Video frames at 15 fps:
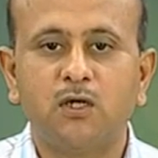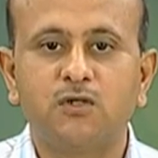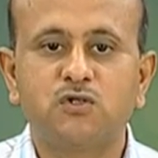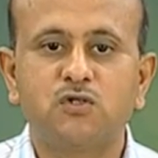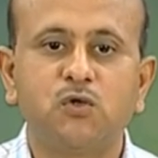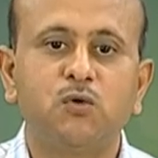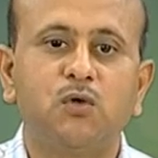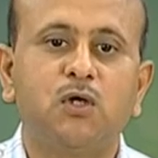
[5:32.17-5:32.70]

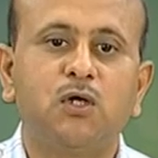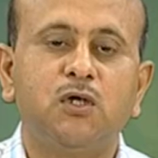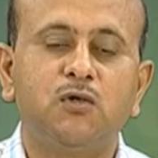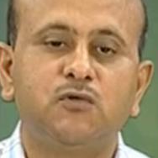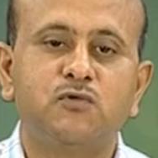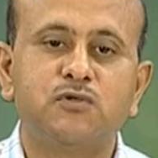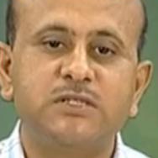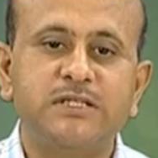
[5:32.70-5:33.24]
So, you
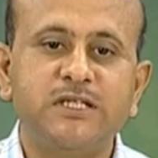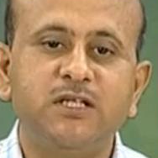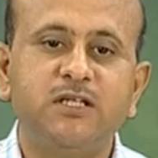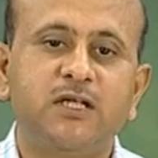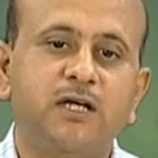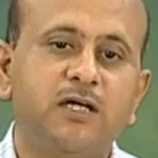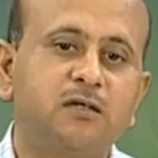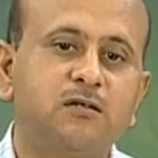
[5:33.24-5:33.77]
could see
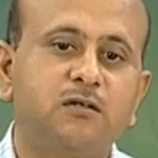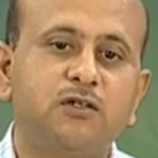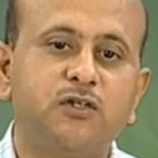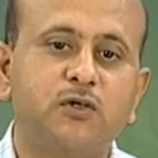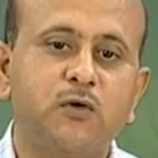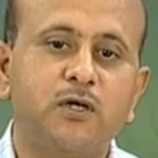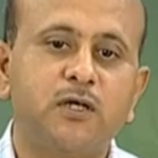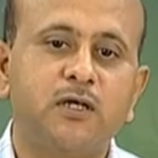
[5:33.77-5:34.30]
that
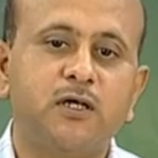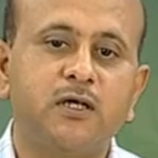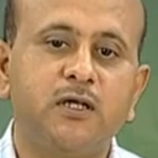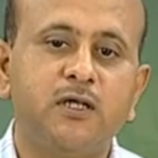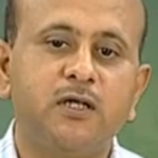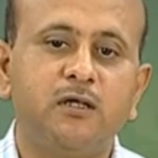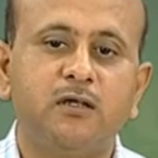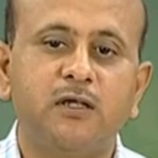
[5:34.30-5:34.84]

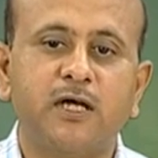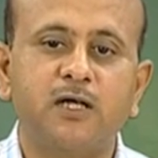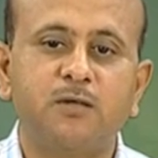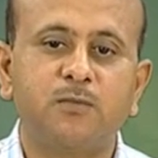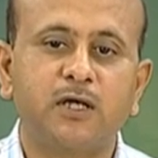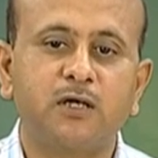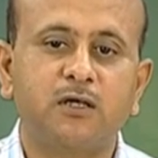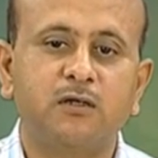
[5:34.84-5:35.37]
theoretically light
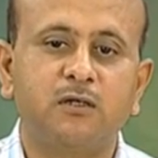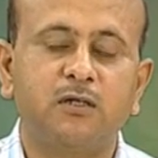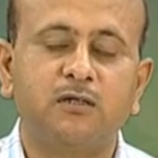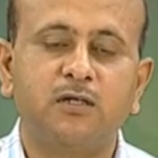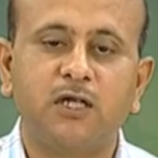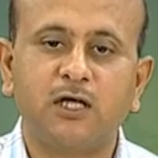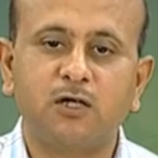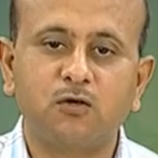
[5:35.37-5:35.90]
uh, the
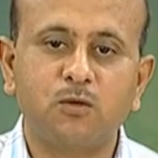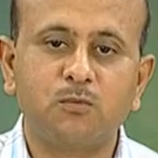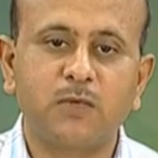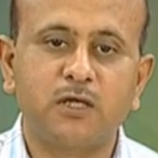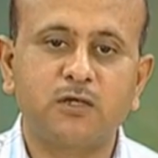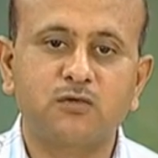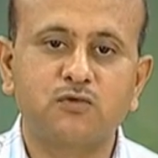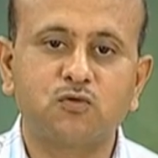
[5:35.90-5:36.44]
electron
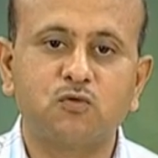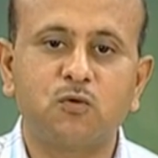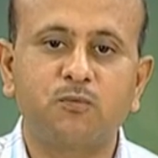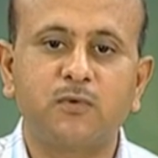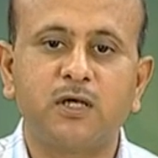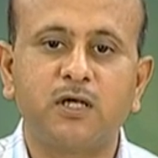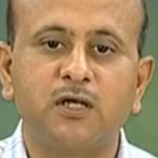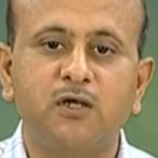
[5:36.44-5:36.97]
microscope
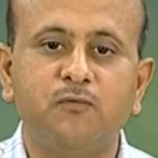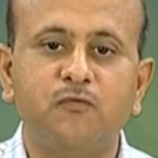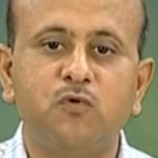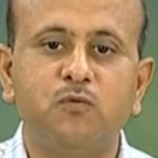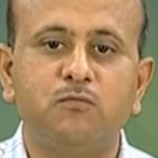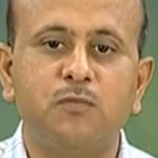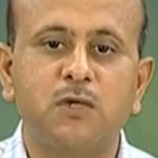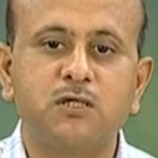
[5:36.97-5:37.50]
can give you
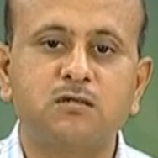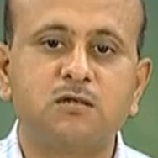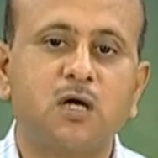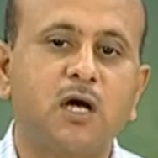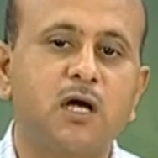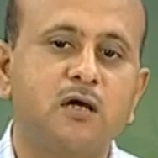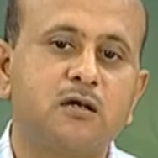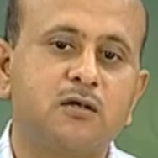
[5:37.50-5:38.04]
much
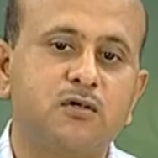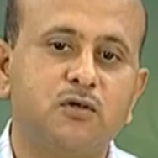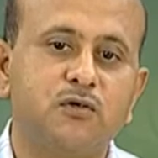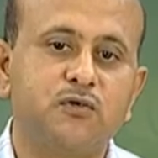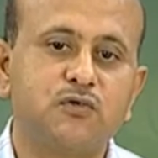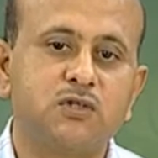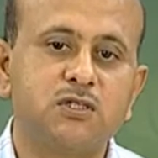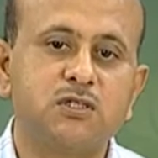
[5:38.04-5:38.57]
higher
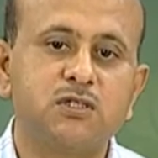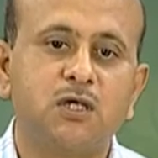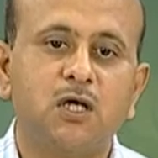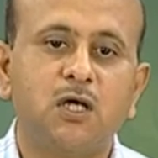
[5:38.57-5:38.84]
resolutions,